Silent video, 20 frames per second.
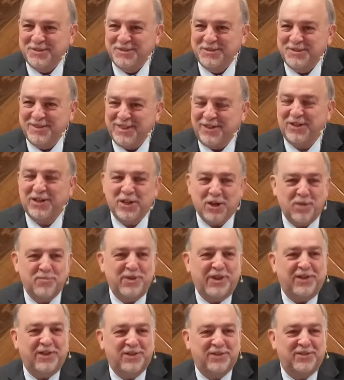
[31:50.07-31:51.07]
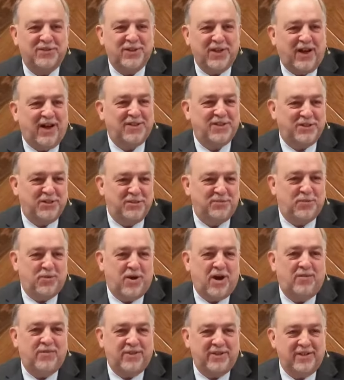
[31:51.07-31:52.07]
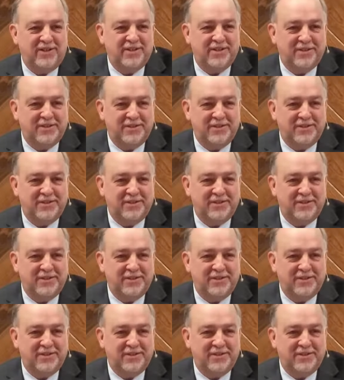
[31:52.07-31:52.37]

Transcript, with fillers: You're here because of God's good providence.